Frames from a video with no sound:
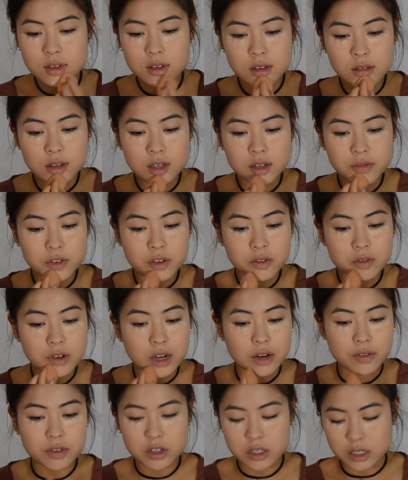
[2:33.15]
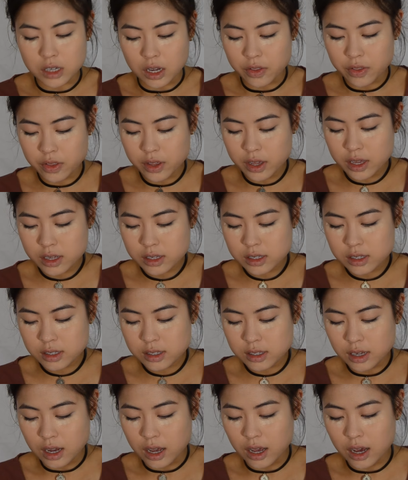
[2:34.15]
And if you've never done this,
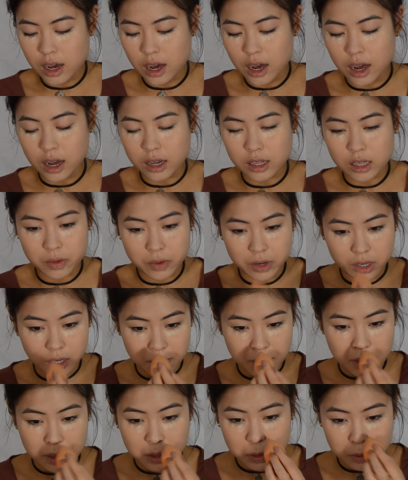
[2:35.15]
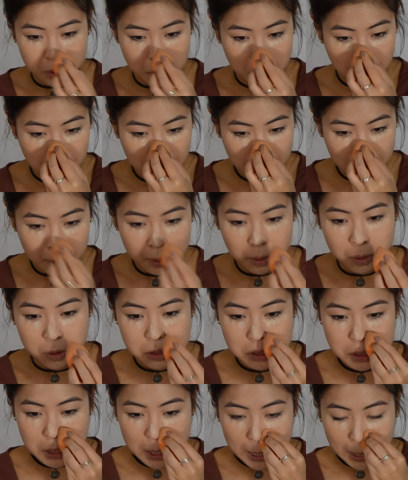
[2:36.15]
I highly recommend you do it. You
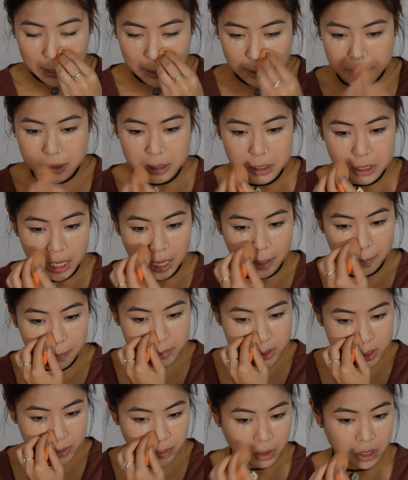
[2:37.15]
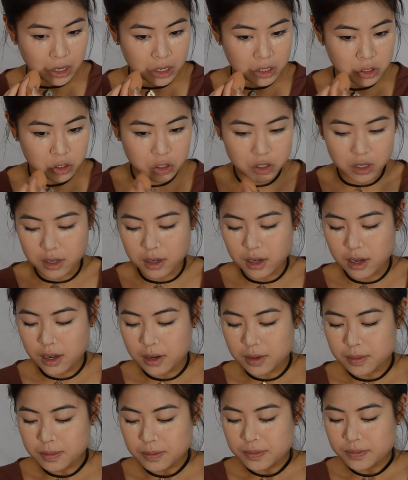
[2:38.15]
just take a damp sponge
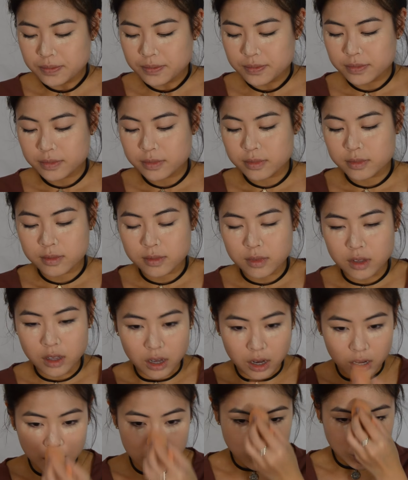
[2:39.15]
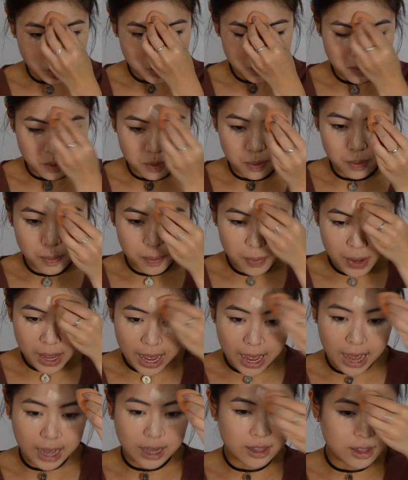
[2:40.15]
and just
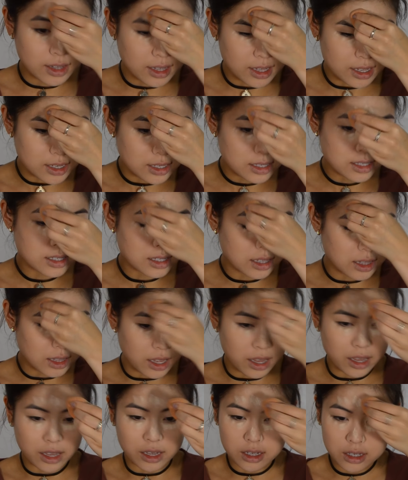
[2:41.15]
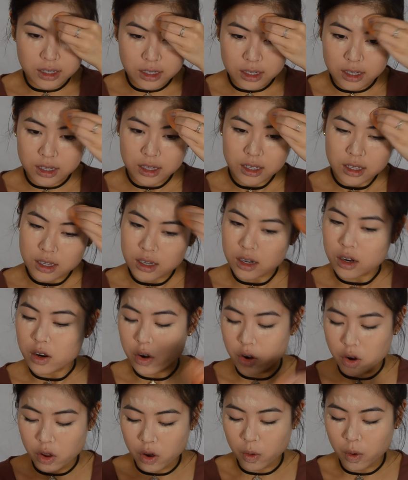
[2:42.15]
pack this like
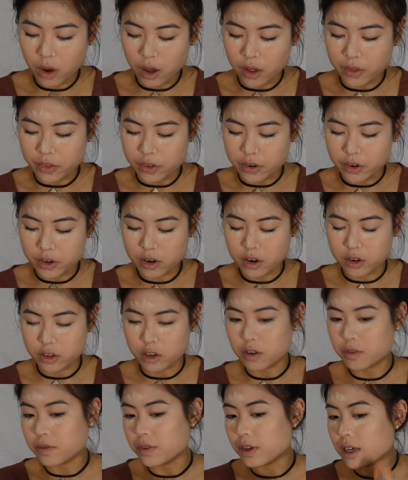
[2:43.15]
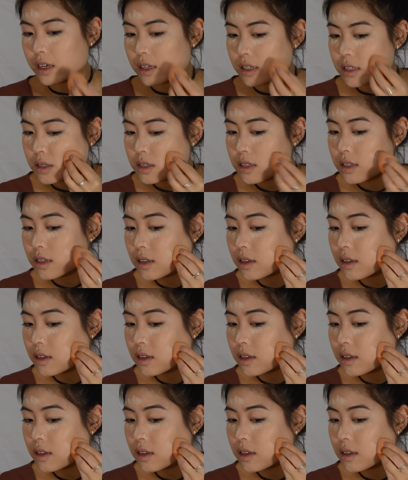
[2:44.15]
no other on your face.